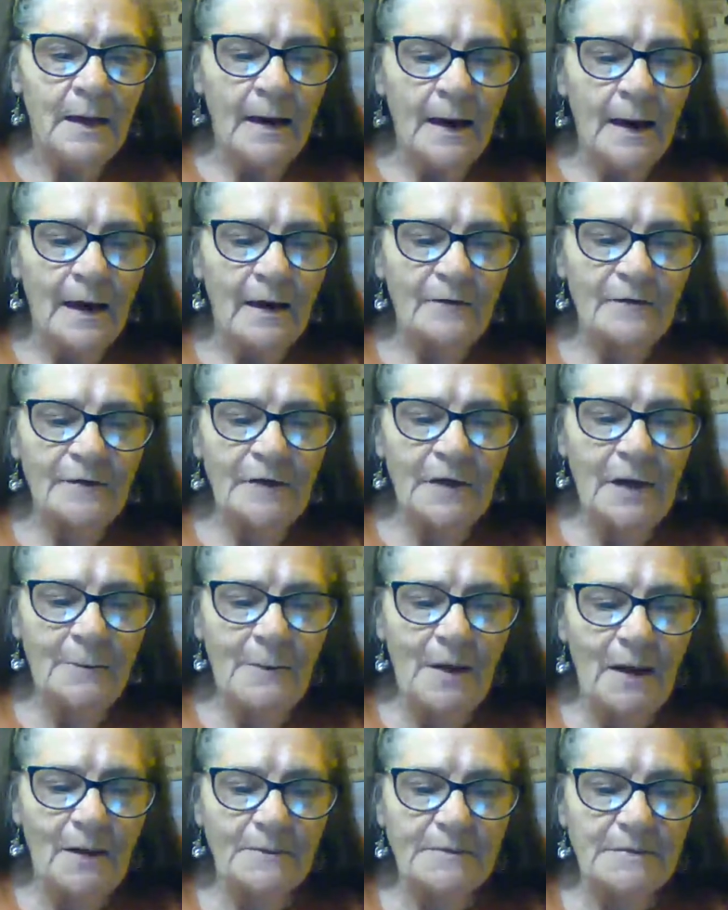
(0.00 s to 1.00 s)
I've
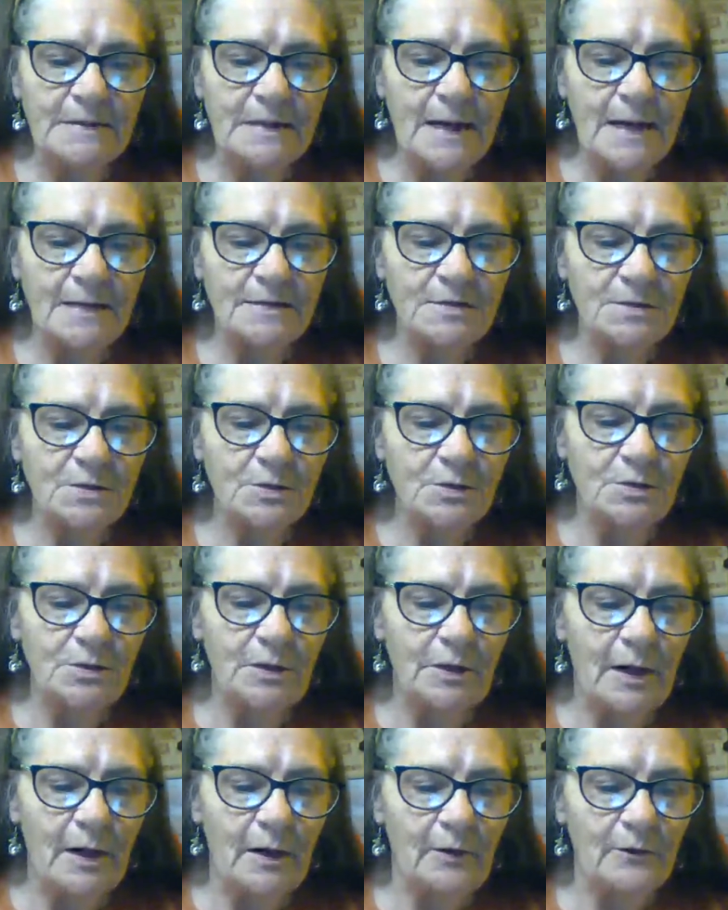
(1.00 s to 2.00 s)
come up to ask you
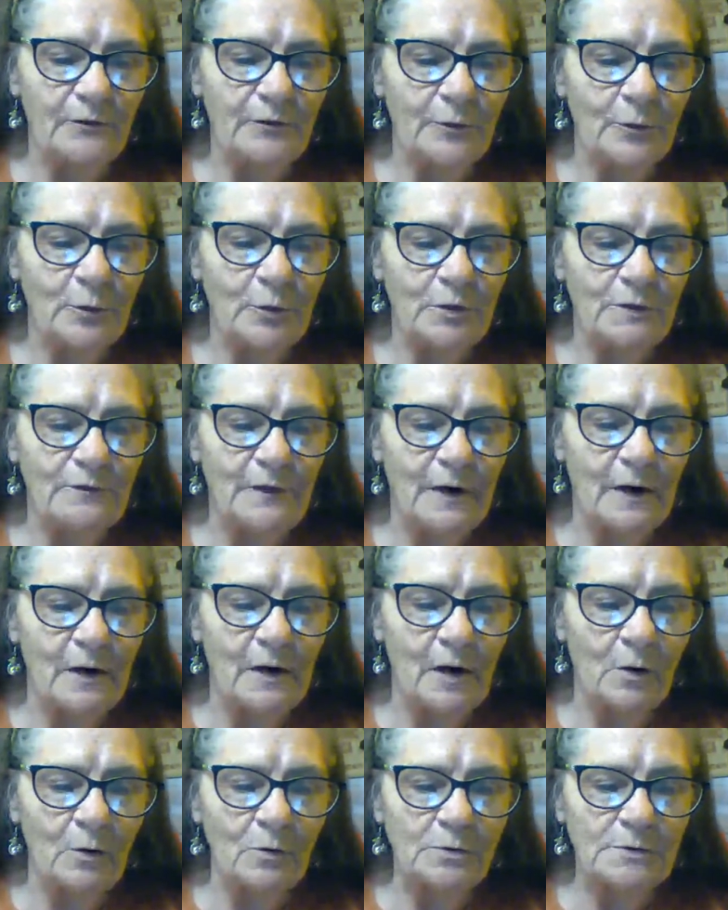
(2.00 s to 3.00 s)
to go for one of
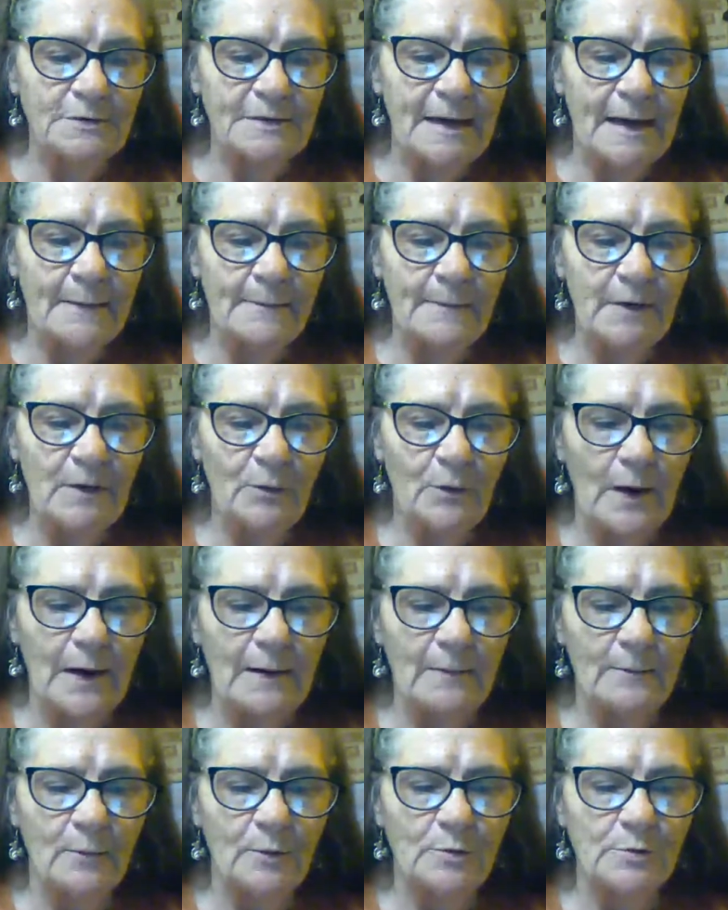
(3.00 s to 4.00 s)
our old-timey
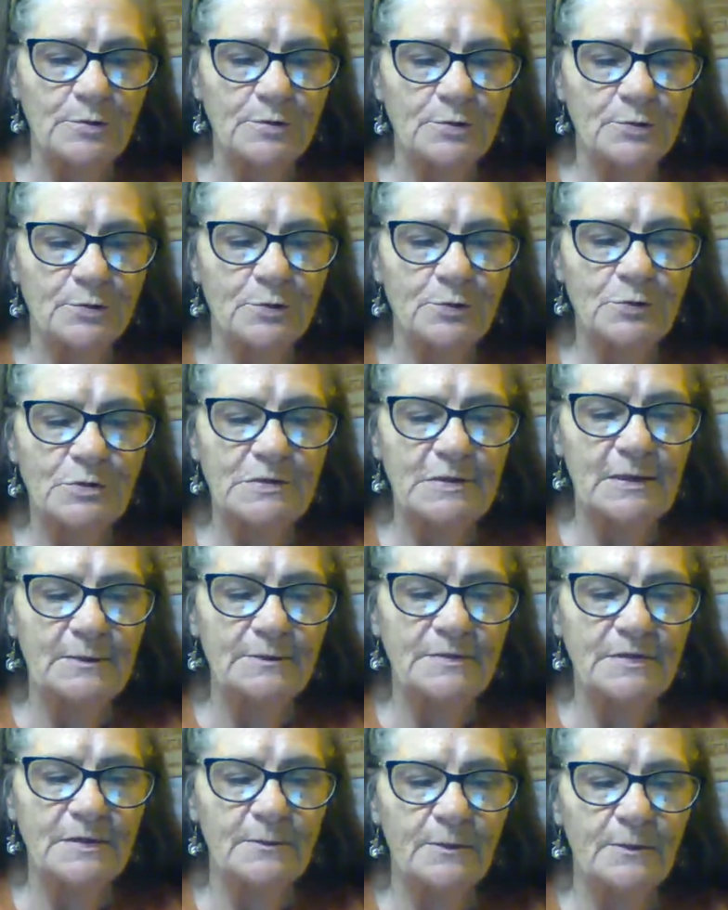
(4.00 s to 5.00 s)
rambles through
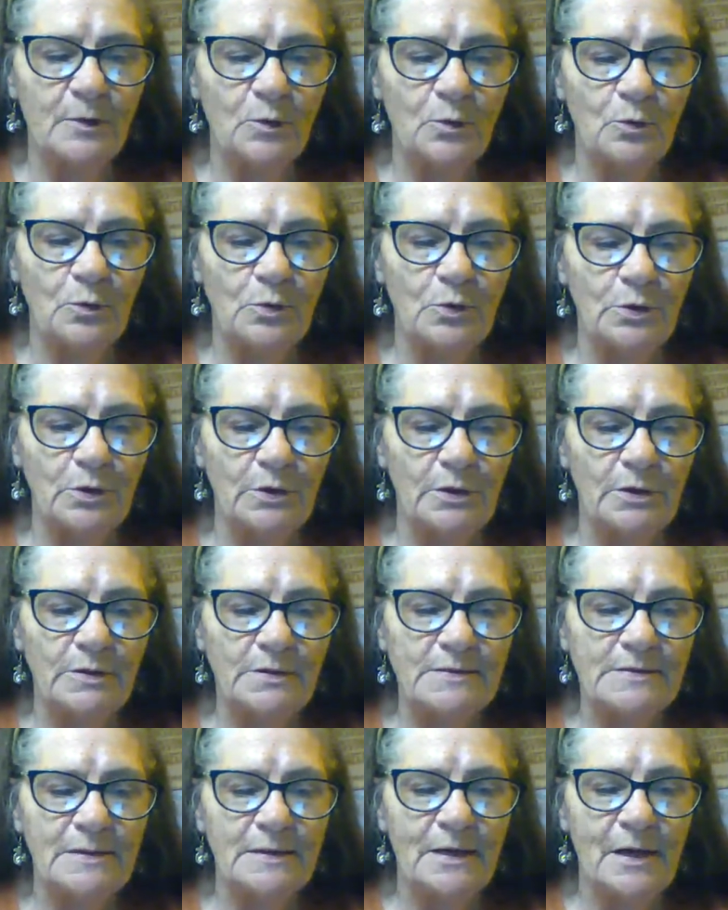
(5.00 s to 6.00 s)
September
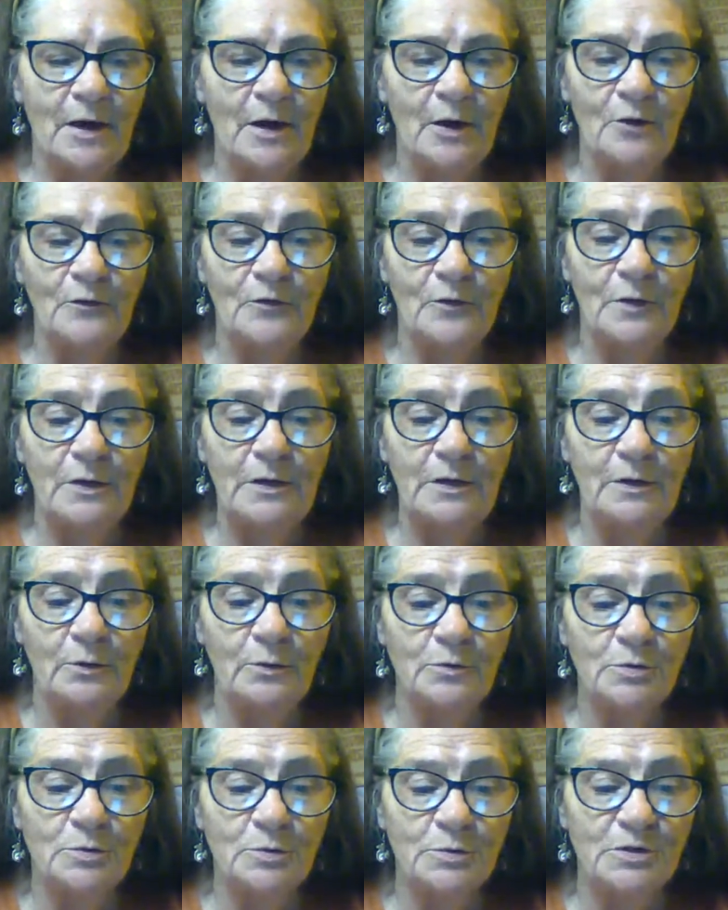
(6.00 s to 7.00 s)
woods and over
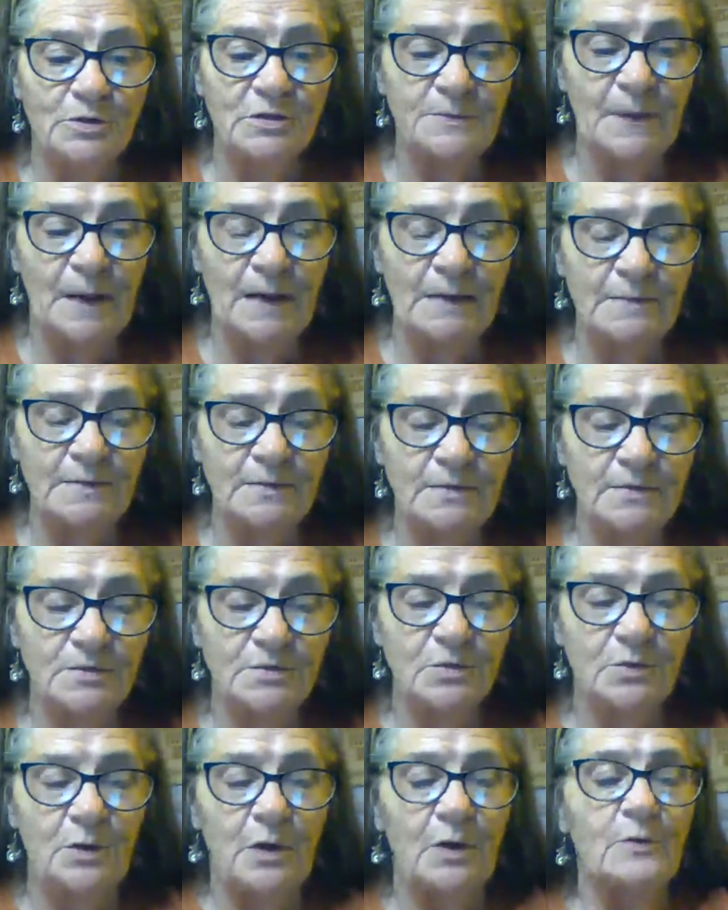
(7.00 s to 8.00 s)
hills where
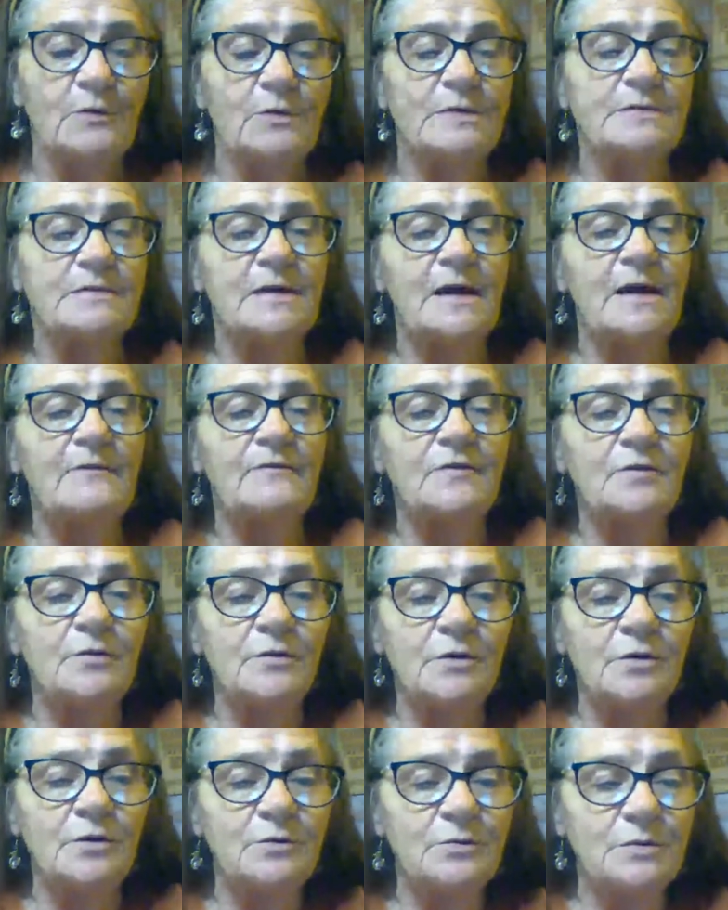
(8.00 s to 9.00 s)
spices grow this
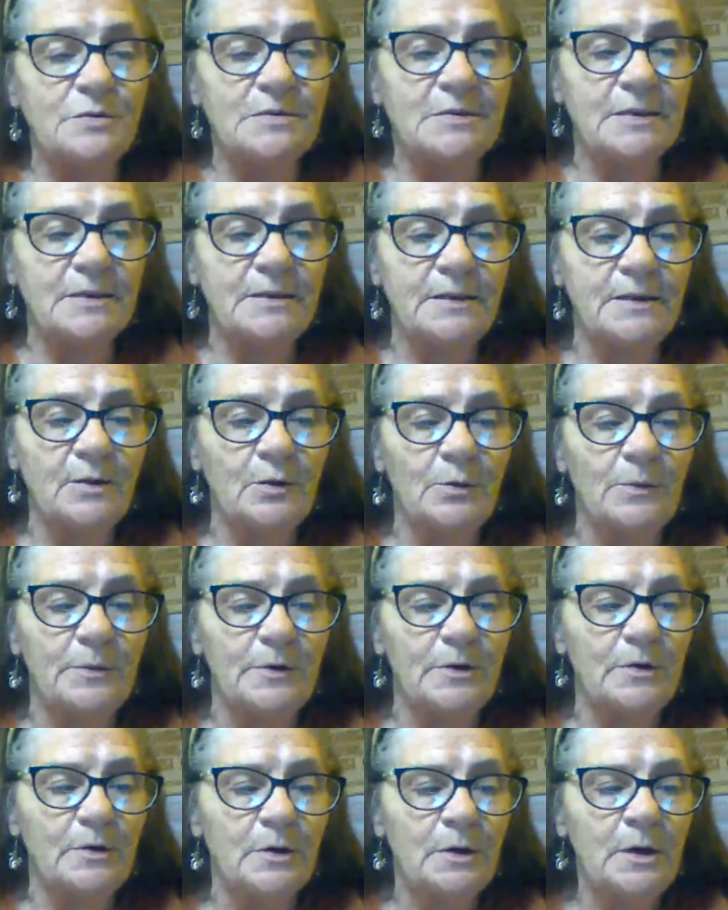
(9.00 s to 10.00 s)
afternoon, said
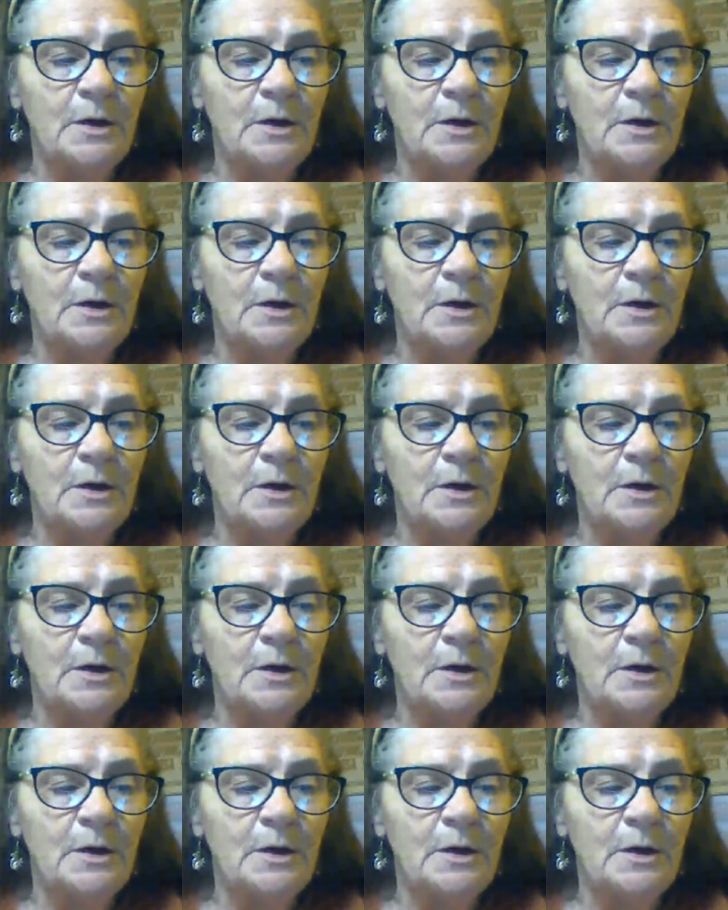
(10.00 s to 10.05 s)
Gilbert,